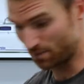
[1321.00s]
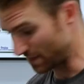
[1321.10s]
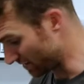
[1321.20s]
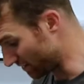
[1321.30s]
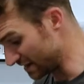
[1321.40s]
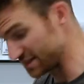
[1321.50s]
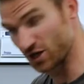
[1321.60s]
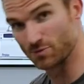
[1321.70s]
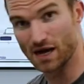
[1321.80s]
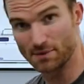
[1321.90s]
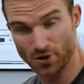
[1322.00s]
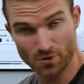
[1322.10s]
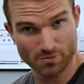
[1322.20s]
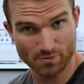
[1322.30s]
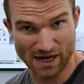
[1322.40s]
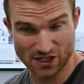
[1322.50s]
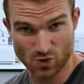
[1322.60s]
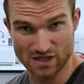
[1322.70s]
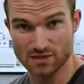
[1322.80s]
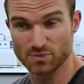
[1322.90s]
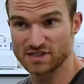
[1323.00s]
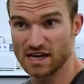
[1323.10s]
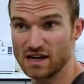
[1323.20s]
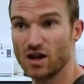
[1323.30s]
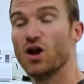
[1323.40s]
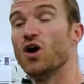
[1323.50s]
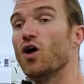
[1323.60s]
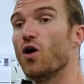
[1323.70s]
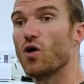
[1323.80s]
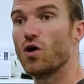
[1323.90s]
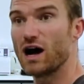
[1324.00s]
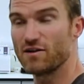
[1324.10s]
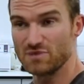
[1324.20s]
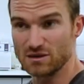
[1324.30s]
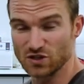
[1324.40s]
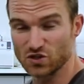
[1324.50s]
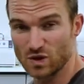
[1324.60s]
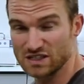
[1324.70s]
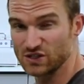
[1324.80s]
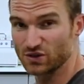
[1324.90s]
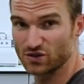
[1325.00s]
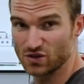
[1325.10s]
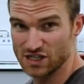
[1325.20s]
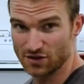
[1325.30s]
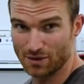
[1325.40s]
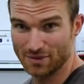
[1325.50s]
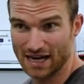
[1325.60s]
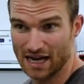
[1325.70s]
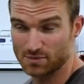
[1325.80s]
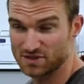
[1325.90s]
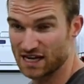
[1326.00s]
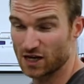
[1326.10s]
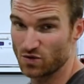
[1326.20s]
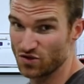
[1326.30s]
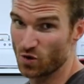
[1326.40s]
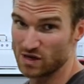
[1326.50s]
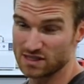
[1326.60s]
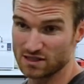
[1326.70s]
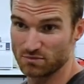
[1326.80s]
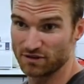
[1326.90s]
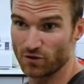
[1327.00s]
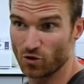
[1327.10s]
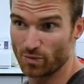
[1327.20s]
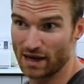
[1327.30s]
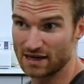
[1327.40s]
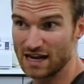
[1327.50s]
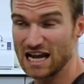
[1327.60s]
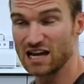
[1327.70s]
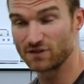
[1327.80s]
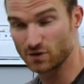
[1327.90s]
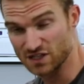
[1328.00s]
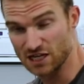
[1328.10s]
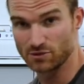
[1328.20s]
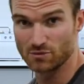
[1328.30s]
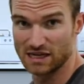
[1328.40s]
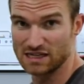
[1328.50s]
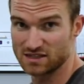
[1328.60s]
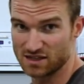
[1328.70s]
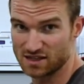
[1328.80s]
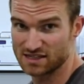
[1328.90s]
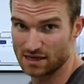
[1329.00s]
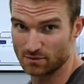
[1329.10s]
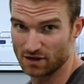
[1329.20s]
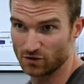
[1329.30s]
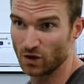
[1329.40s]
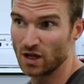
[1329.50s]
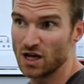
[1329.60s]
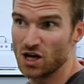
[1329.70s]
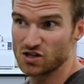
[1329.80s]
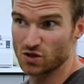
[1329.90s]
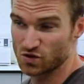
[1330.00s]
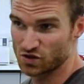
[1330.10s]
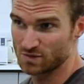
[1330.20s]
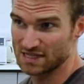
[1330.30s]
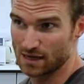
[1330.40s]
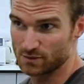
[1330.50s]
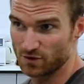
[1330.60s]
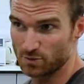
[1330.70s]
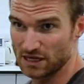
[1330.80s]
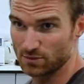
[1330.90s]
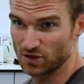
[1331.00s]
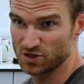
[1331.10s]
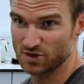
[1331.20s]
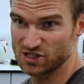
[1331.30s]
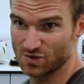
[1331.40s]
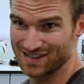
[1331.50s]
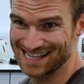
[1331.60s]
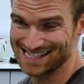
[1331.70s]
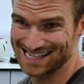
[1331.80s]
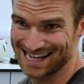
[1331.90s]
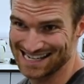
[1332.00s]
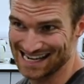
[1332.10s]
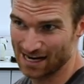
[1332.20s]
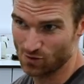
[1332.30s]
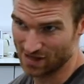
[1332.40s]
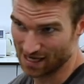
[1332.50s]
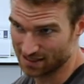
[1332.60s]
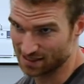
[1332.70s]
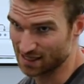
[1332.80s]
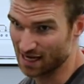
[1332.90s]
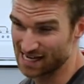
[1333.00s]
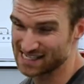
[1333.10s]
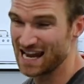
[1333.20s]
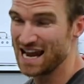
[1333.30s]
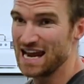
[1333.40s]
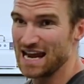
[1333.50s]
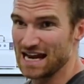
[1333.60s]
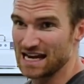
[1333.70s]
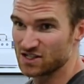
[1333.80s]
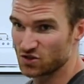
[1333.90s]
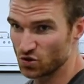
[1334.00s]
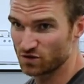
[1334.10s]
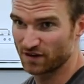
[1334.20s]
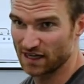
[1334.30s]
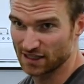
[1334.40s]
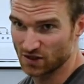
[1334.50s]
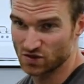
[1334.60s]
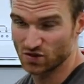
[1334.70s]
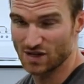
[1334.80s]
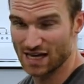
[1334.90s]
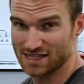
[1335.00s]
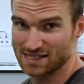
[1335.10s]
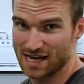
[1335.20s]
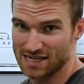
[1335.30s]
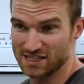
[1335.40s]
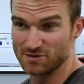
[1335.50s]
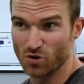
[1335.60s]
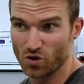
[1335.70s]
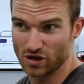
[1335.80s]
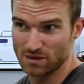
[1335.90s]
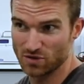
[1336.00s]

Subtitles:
background insulin on my pump by 20%, or have maybe a 20 or 30 gram carb snack with no insulin before bed if I was keeping my insulin at the same level. So sometimes for people, especially when they're starting out with exercise, it is good value to do the exercise in the morning